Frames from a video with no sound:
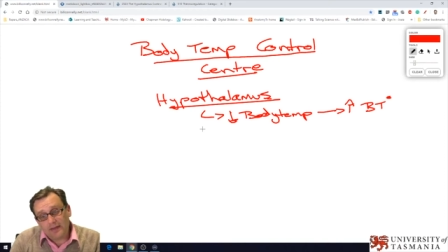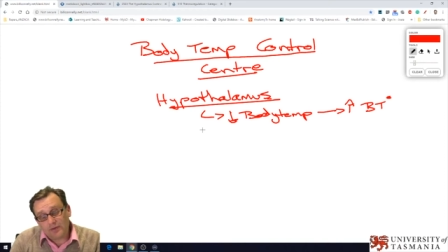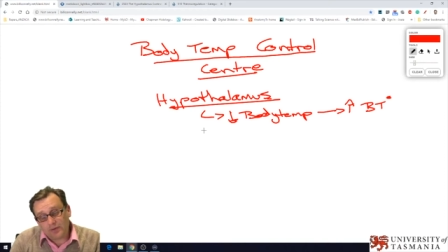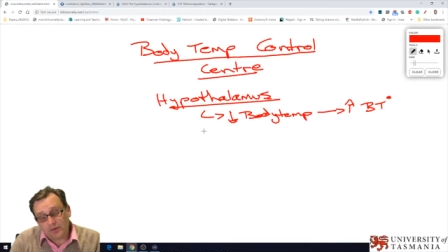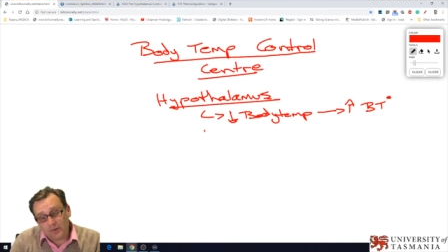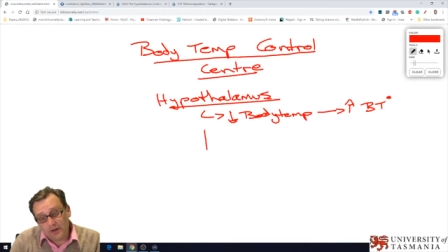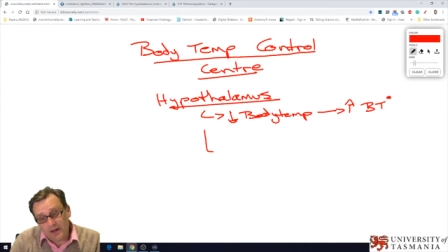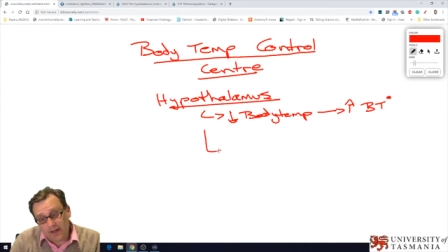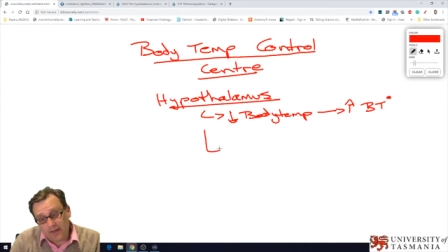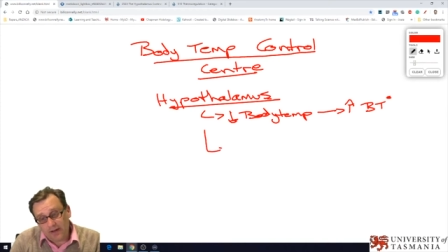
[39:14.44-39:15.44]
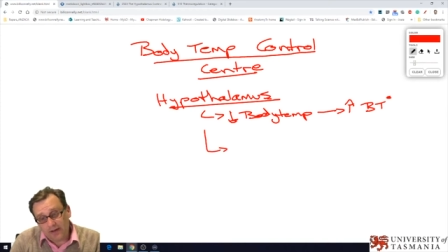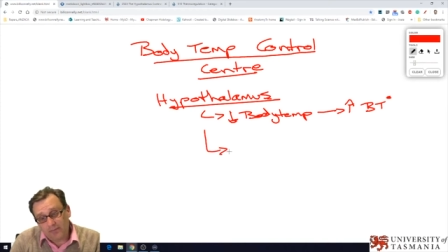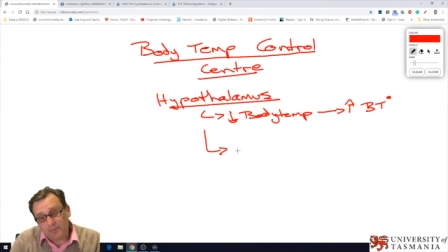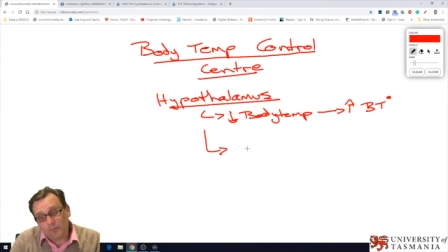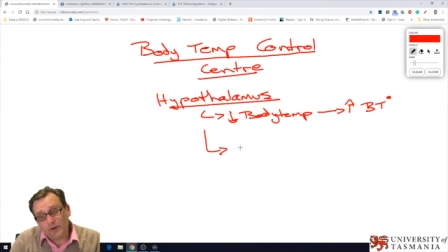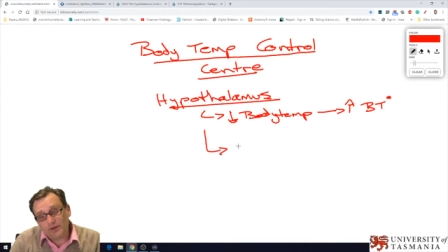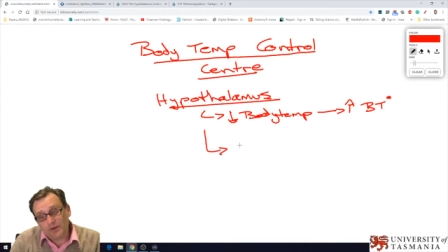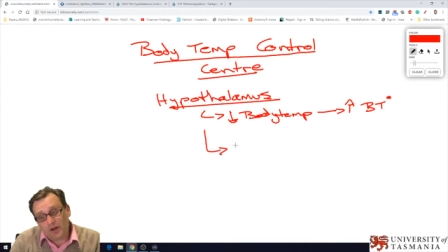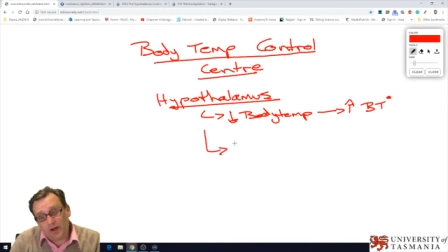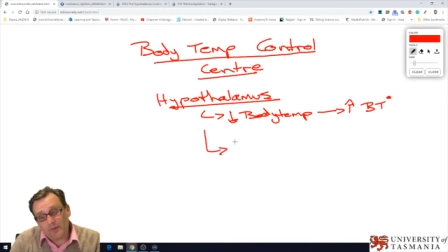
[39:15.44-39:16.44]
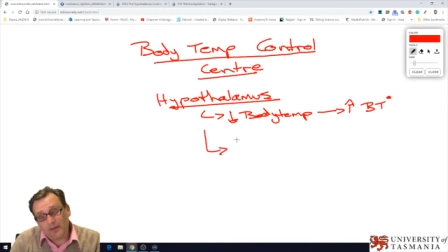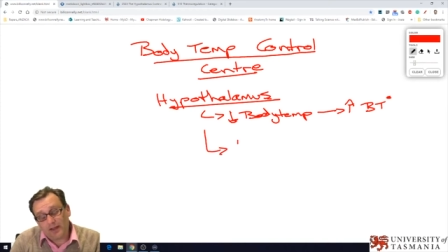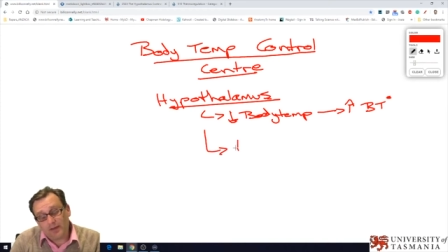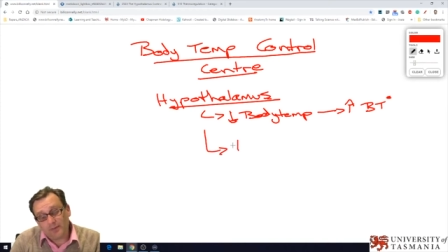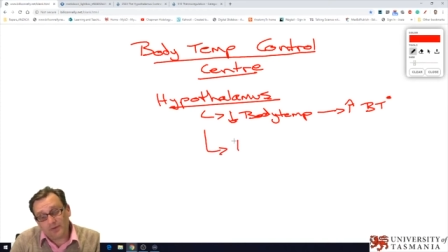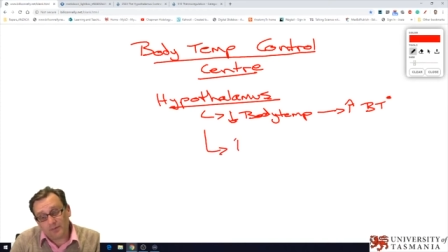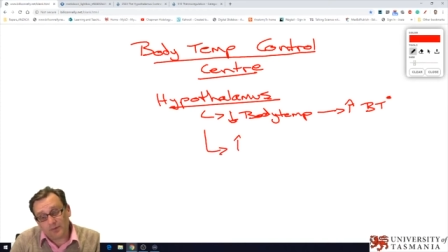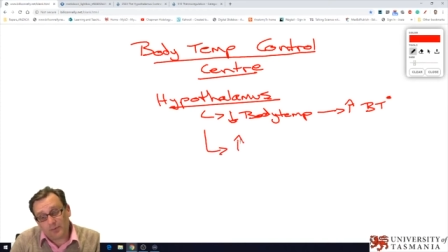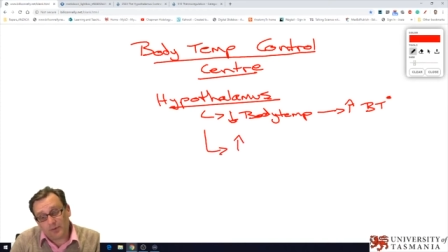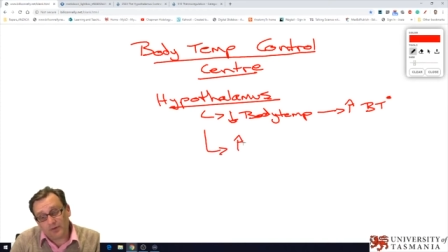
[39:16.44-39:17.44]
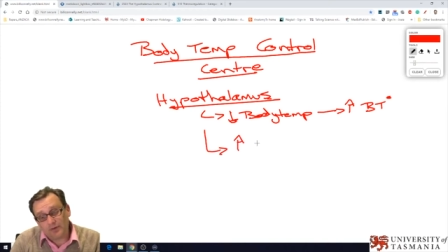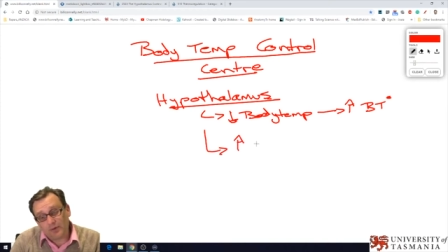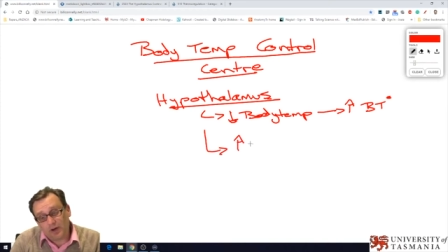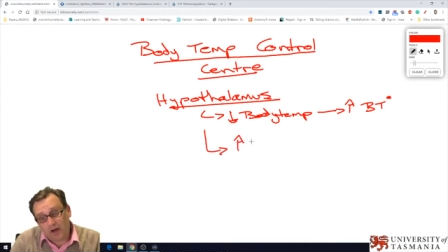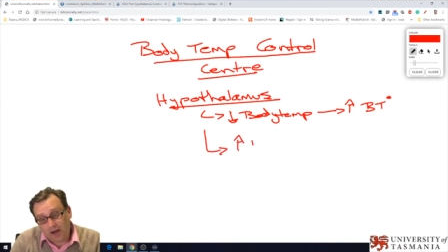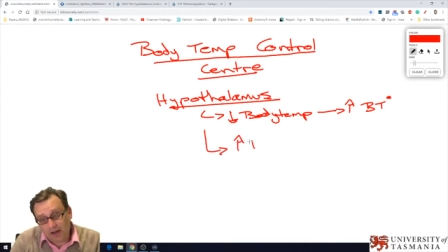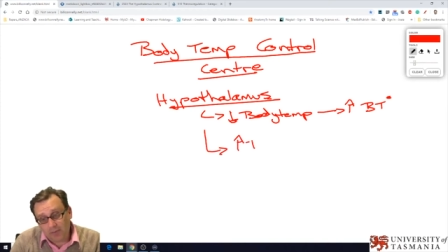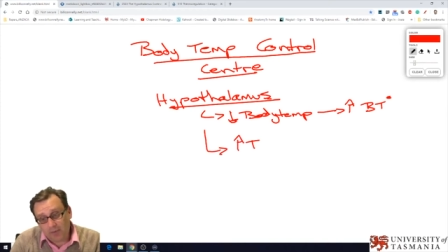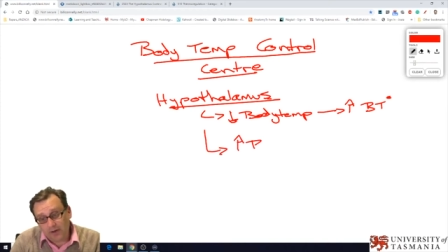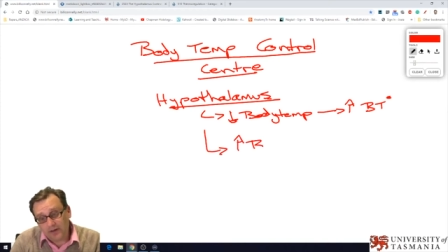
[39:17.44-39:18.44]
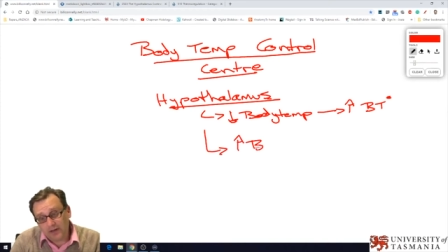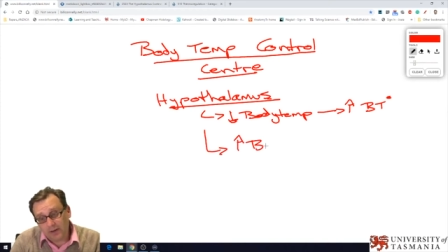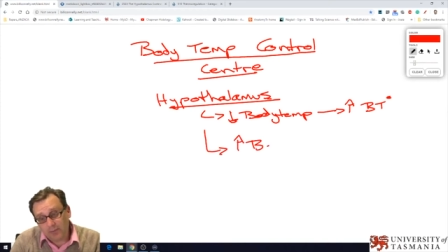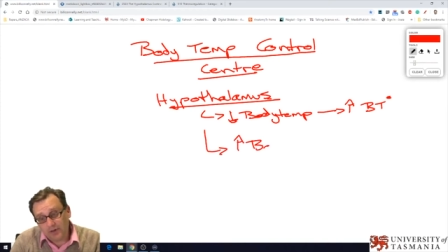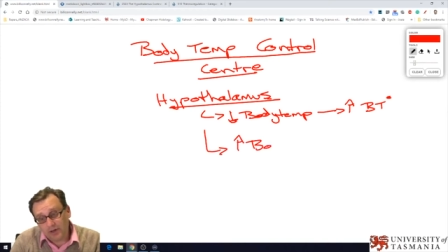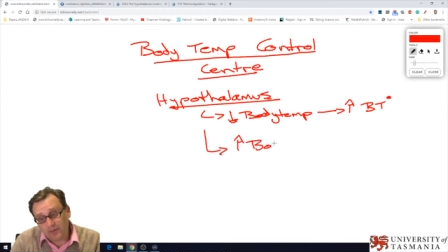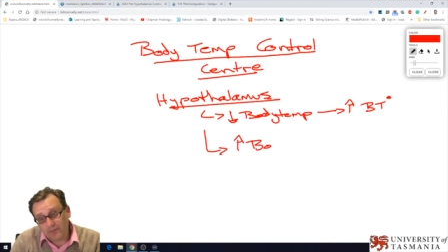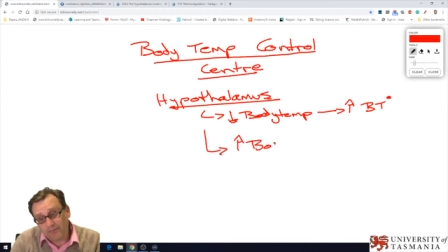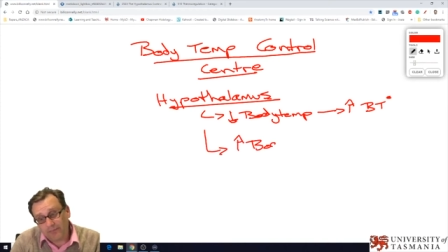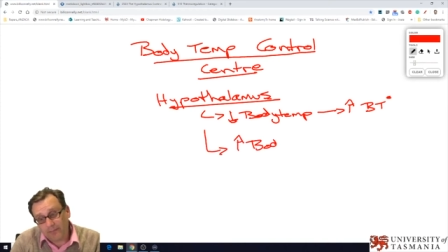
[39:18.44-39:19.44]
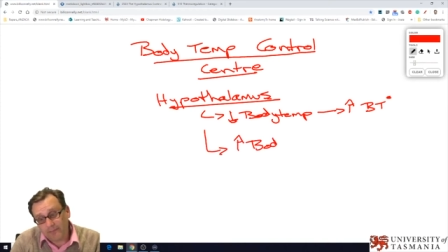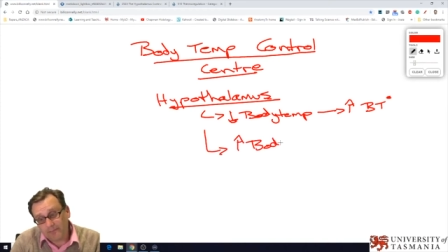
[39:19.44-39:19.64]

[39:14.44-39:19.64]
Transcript: And there's also another region of the hypothalamus that responds to a higher body temperature